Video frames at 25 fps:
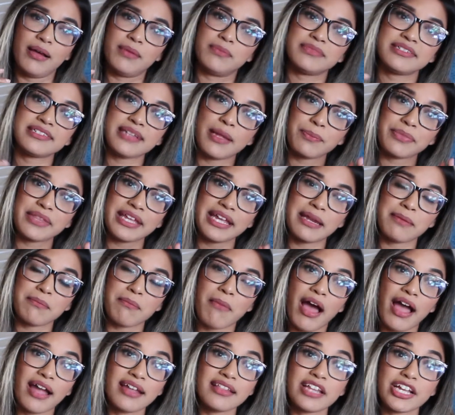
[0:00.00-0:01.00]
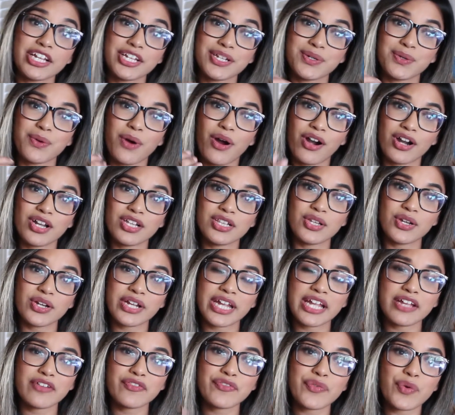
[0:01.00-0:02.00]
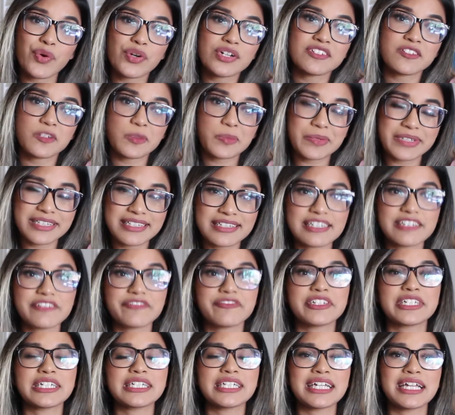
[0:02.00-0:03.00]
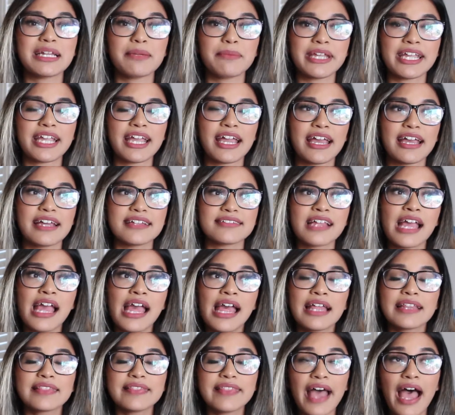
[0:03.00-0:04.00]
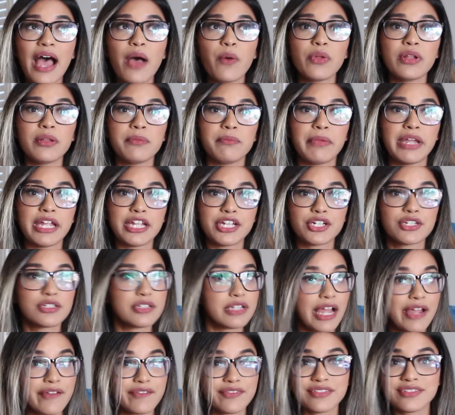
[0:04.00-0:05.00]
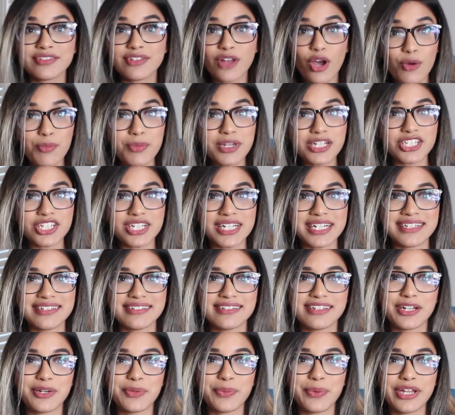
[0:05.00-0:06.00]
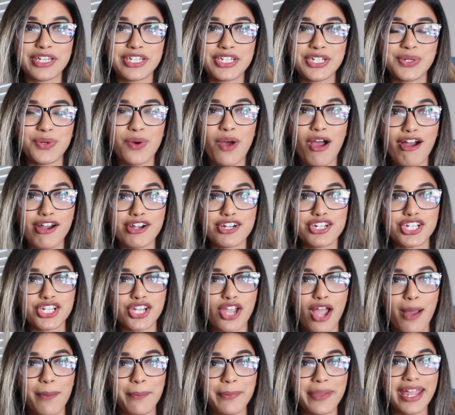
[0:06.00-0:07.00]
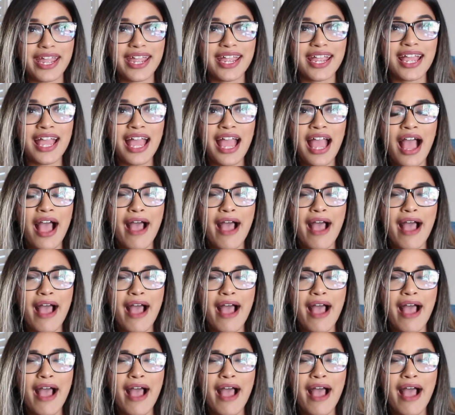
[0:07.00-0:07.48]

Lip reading: something in mind that you are looking for specifically because that will make your life so much easier when you are shopping.